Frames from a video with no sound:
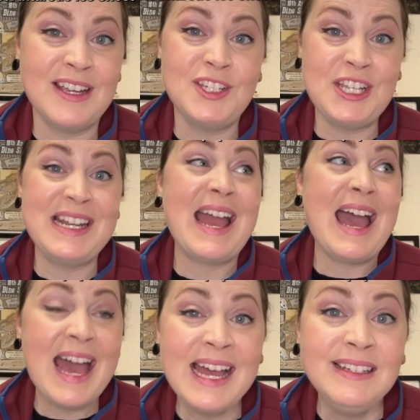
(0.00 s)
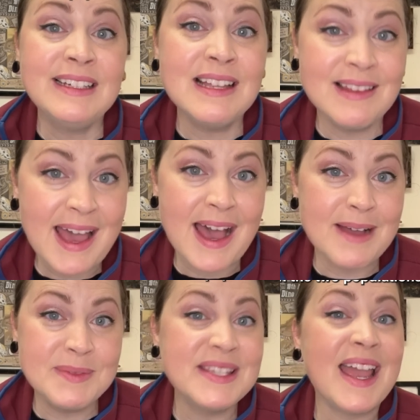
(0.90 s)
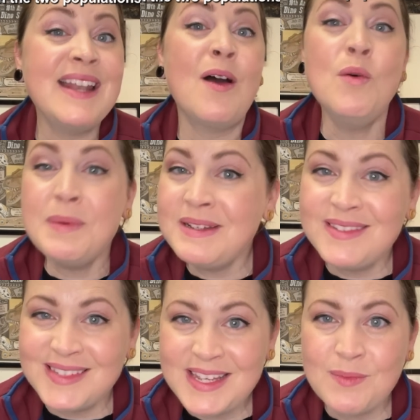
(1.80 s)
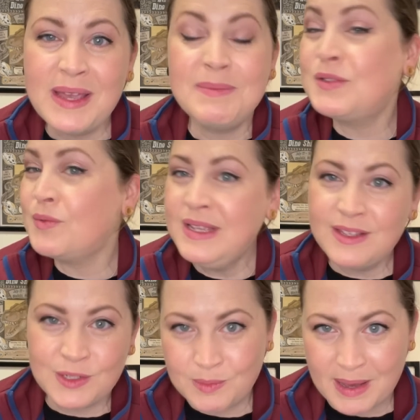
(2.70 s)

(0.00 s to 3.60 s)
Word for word: ice sheet had collapsed and opened a seaway between the two